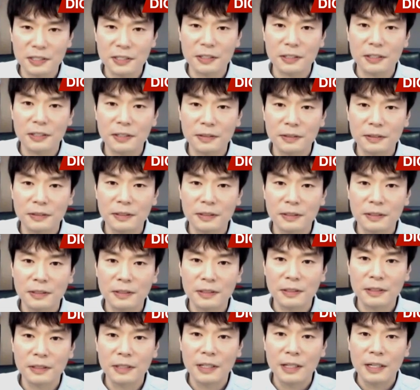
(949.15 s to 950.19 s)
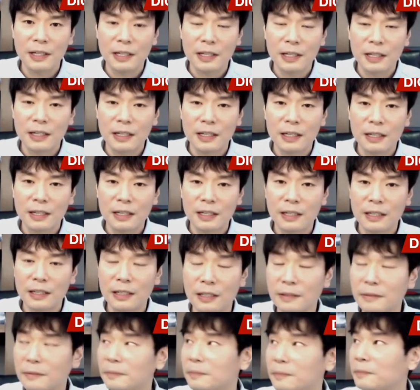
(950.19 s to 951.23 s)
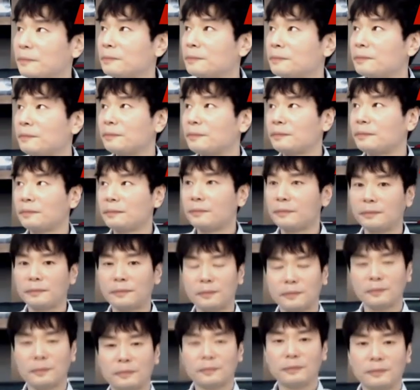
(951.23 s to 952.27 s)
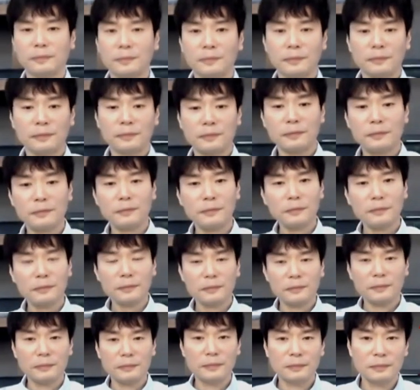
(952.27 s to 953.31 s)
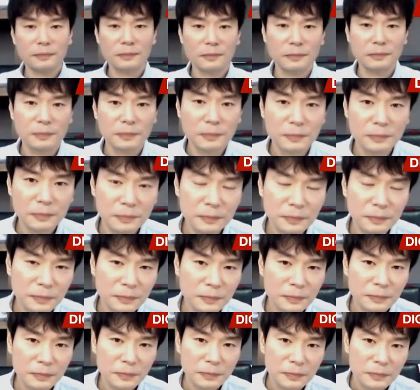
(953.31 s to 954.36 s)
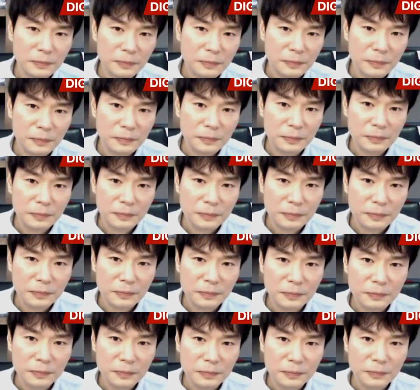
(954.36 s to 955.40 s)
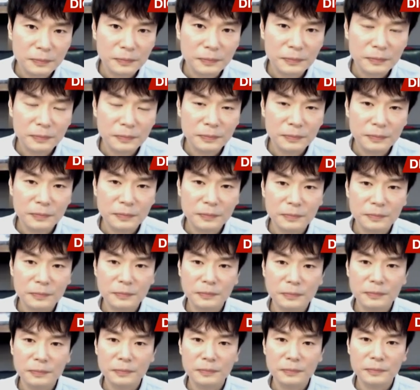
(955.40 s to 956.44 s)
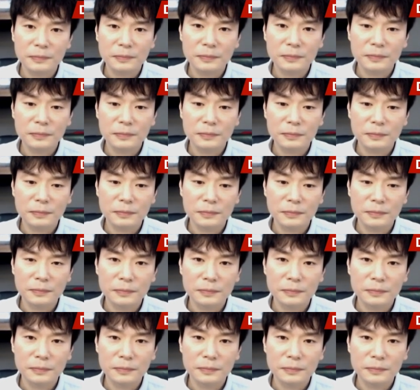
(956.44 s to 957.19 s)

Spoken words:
(not speaking)